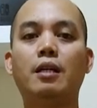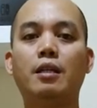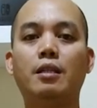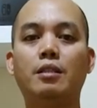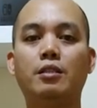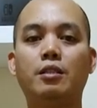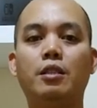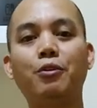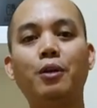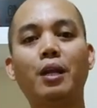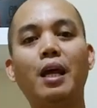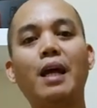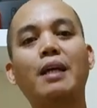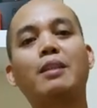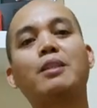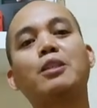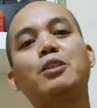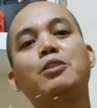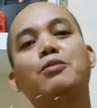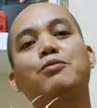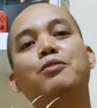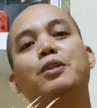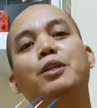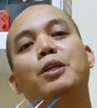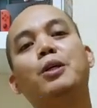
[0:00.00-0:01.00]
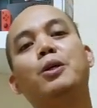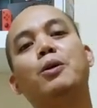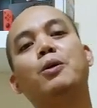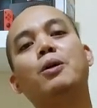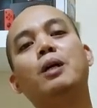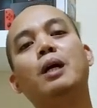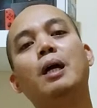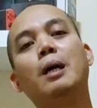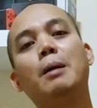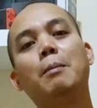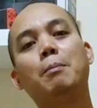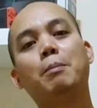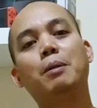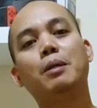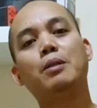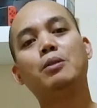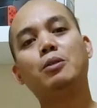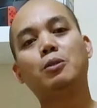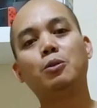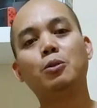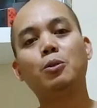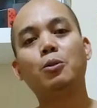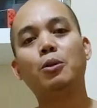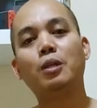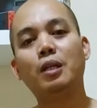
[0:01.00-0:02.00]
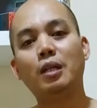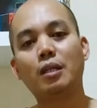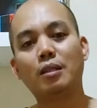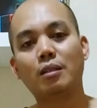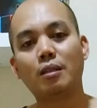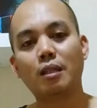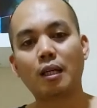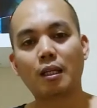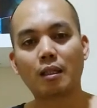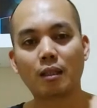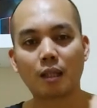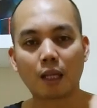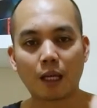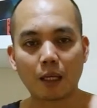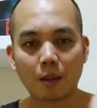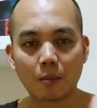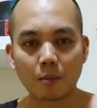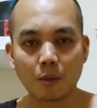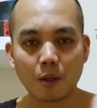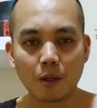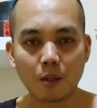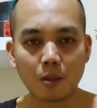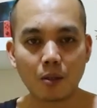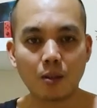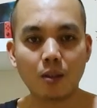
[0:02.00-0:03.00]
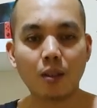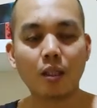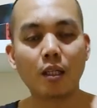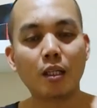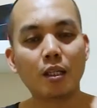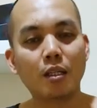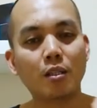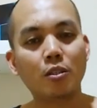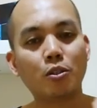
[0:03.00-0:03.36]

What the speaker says: If you like this video, please do hit that like button.